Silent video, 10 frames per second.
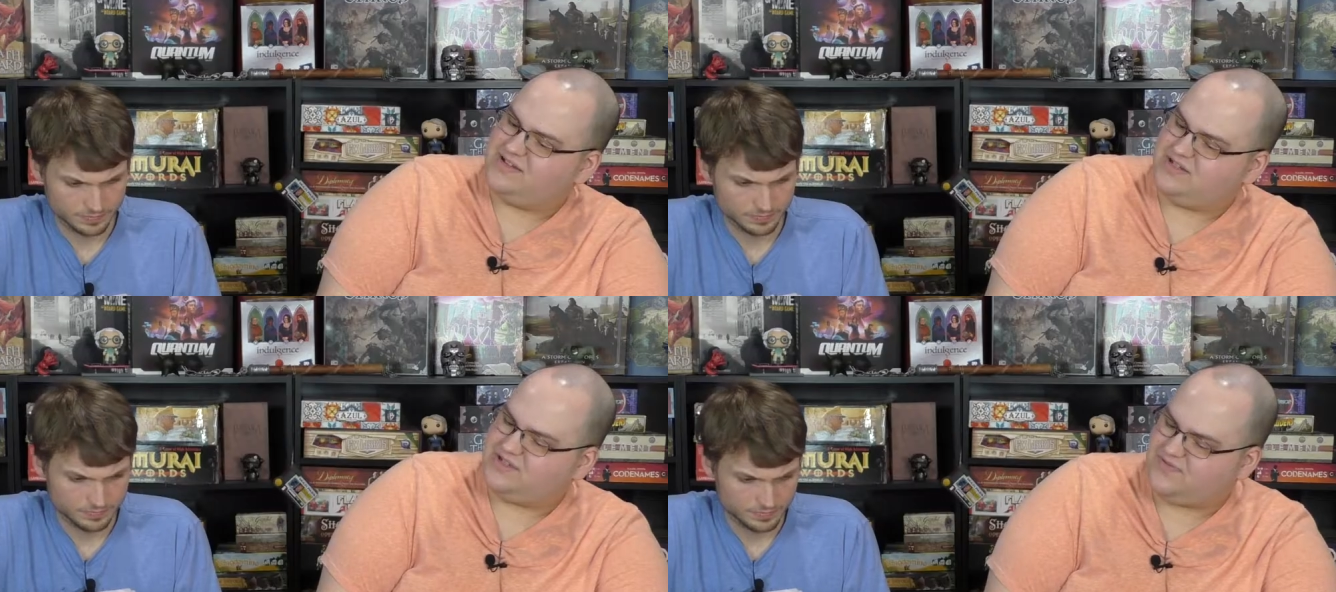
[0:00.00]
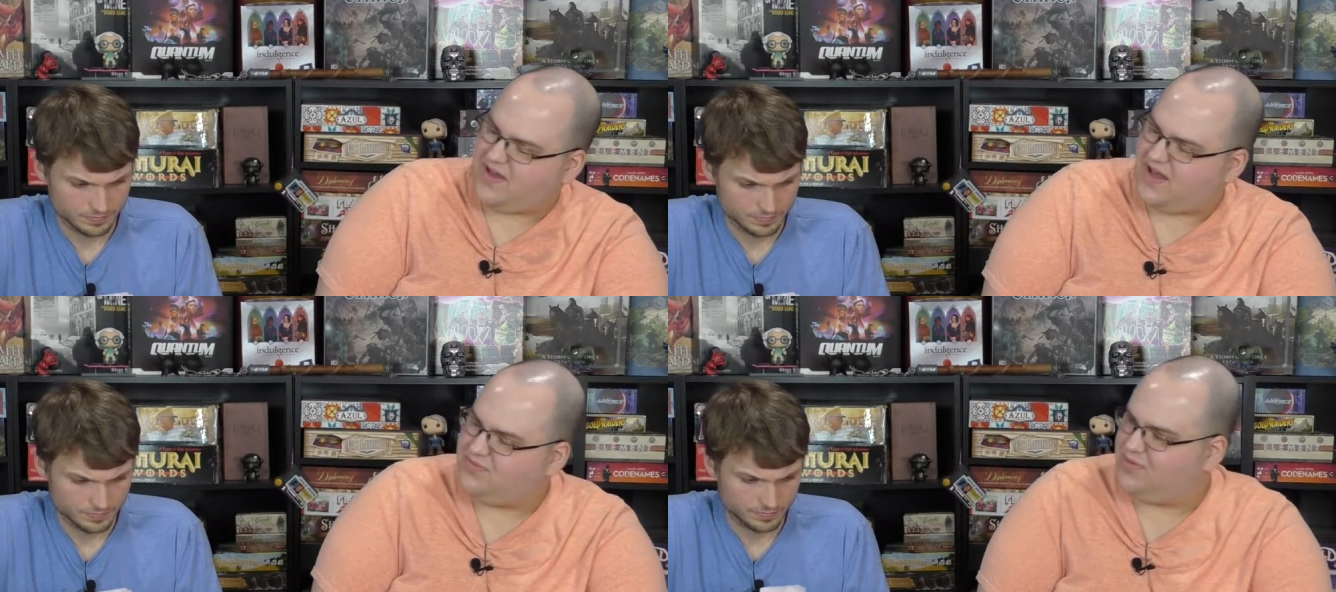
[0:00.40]
Speaker 1: She's a
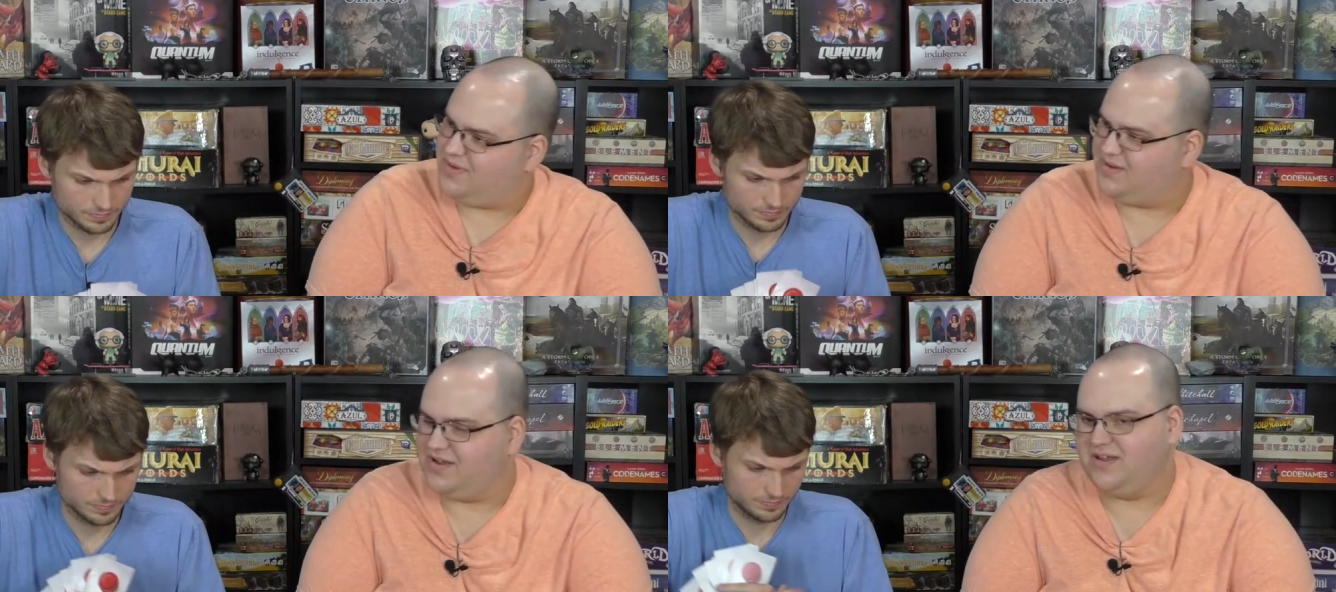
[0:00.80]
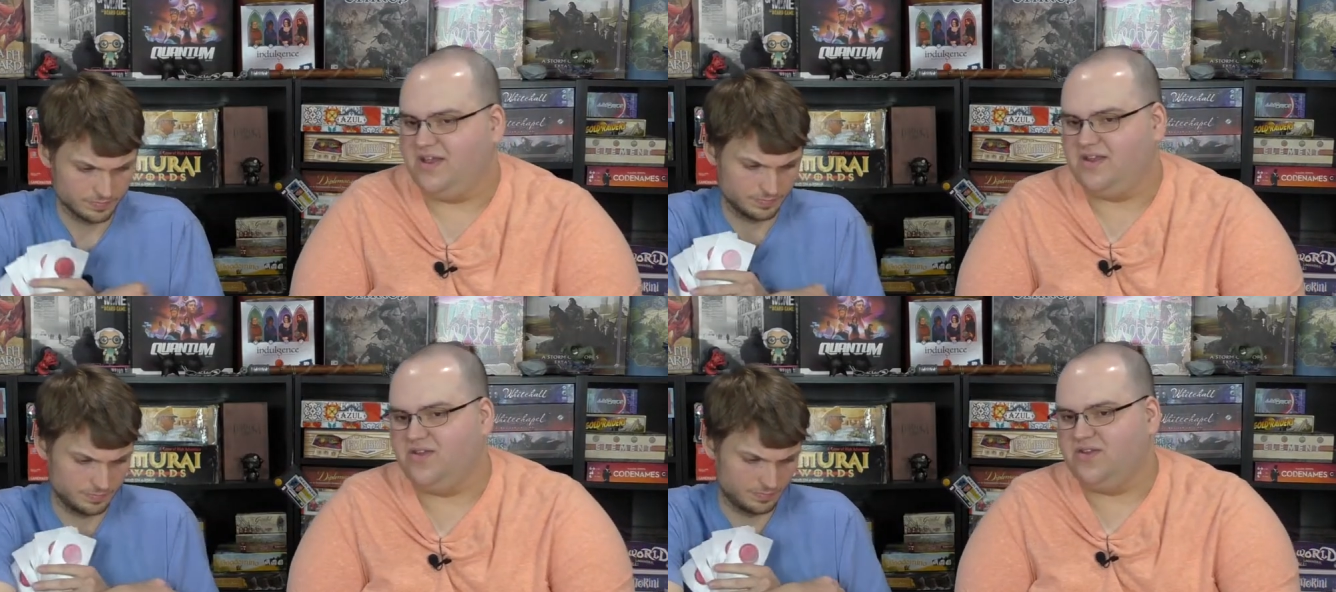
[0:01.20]
fine woman,
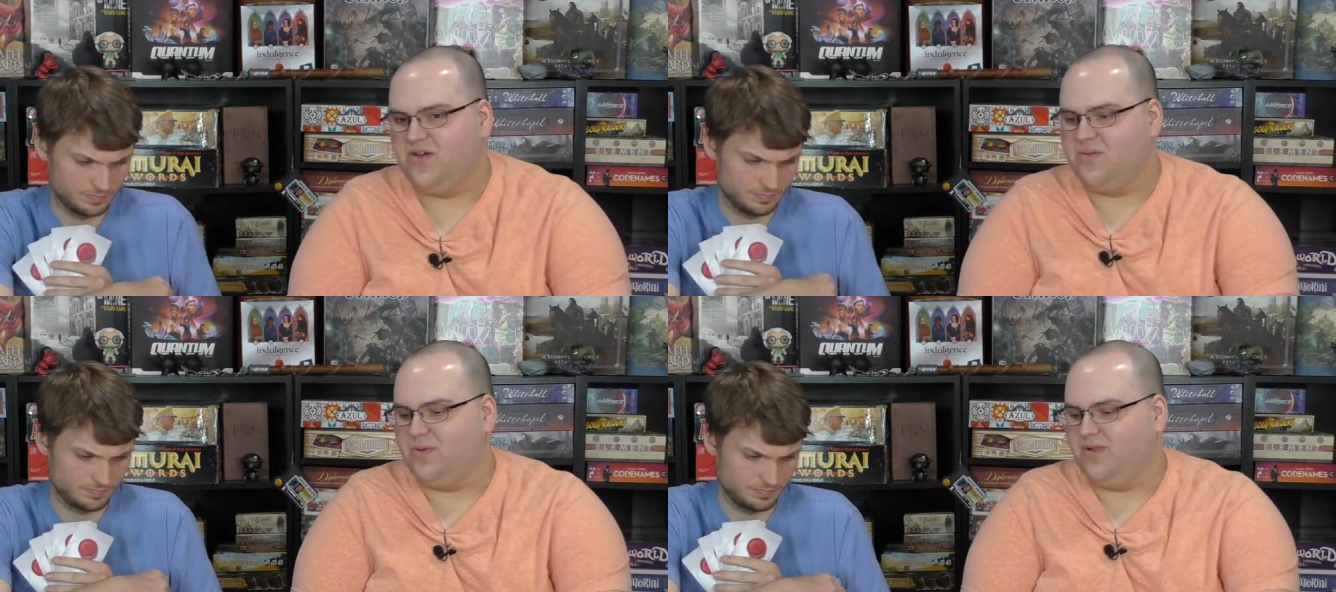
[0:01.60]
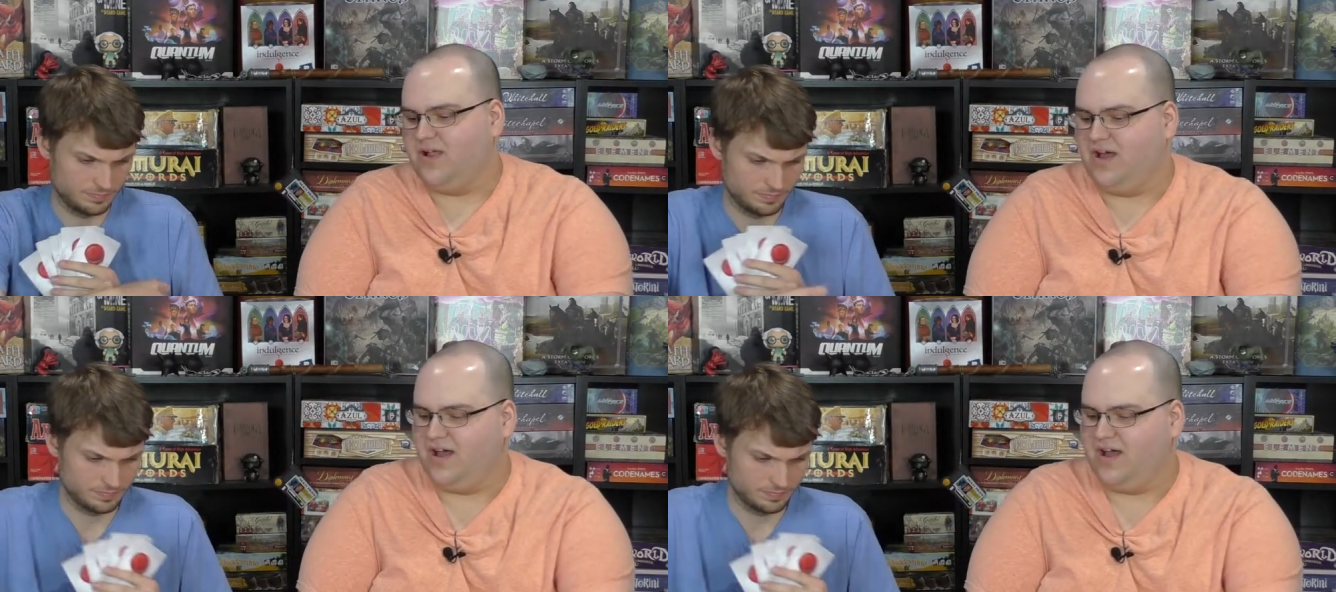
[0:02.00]
a good noble.